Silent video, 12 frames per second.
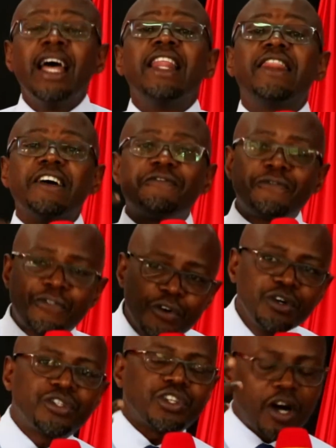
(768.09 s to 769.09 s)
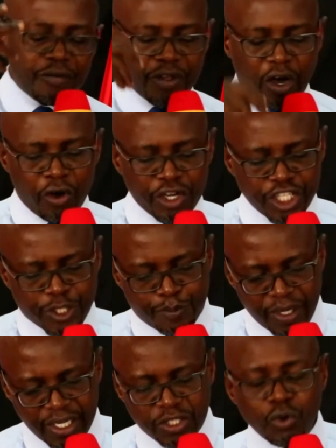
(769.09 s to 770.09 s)
The fruit of the Holy
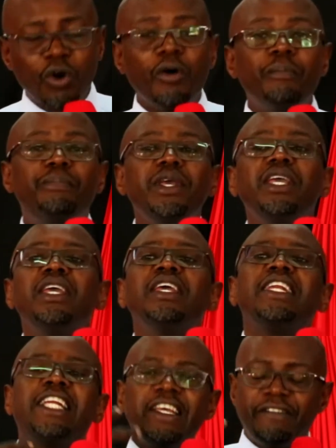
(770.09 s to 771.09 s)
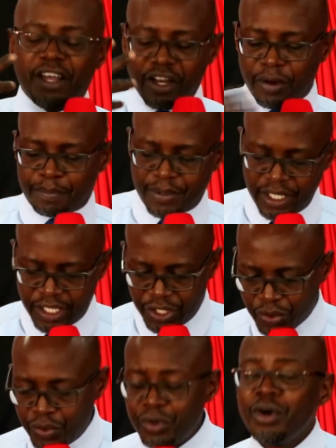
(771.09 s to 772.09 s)
Spirit will be developed in
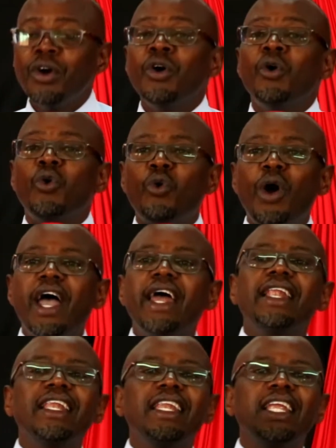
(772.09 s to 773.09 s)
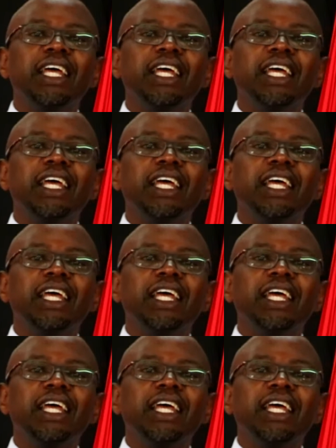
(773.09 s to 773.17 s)
you when